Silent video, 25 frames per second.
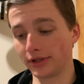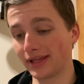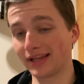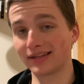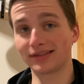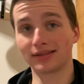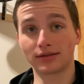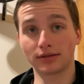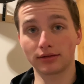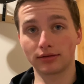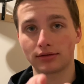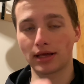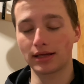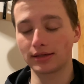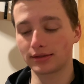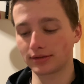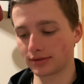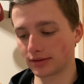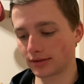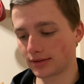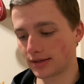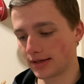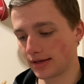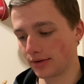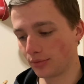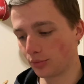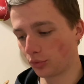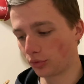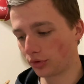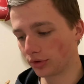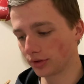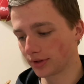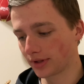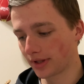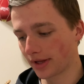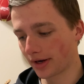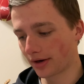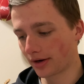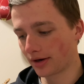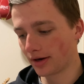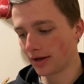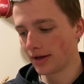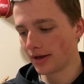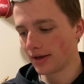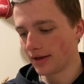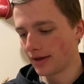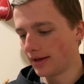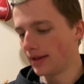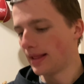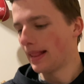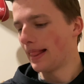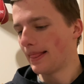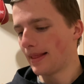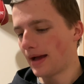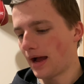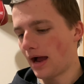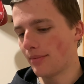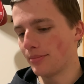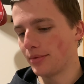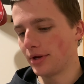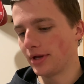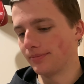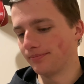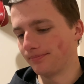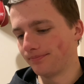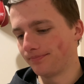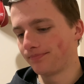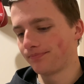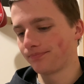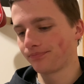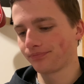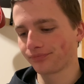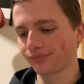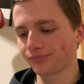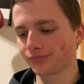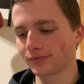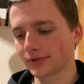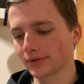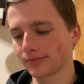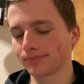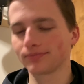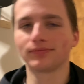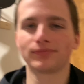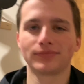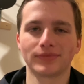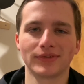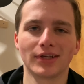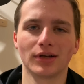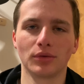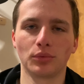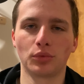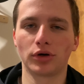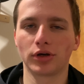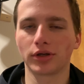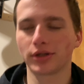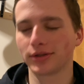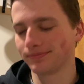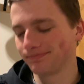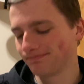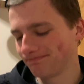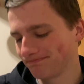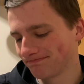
That's the key word there. I mean, it'll work.